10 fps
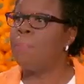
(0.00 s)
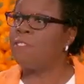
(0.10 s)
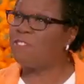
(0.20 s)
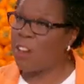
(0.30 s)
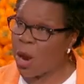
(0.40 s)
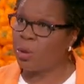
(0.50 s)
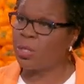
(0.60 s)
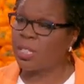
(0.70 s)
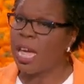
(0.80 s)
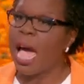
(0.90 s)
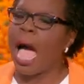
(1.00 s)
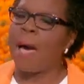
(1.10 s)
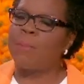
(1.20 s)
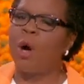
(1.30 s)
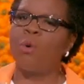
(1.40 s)
But first,
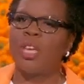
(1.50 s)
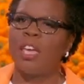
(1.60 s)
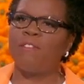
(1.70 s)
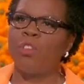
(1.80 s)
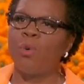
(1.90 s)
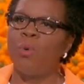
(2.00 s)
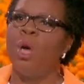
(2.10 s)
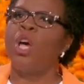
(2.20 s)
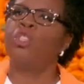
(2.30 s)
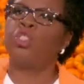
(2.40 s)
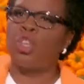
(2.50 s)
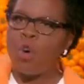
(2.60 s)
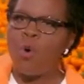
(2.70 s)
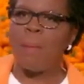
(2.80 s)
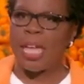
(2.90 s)
I'm gonna give you
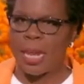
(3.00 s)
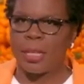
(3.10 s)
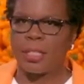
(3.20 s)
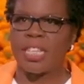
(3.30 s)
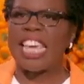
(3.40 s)
two minutes